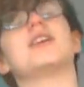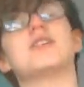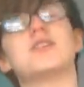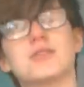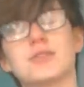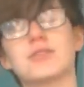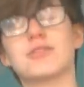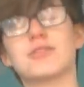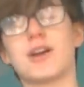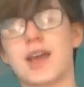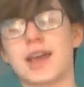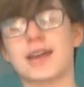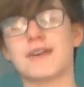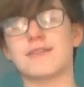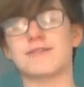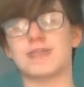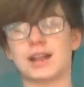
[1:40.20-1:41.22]

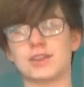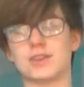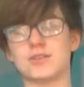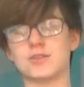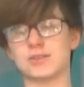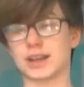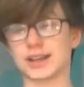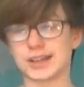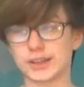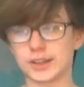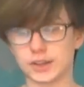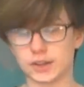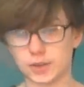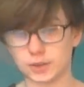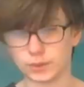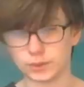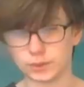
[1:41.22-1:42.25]
unifying values and
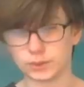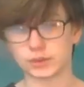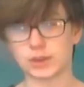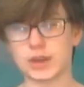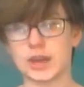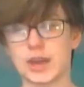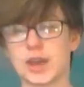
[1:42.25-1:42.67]
goals.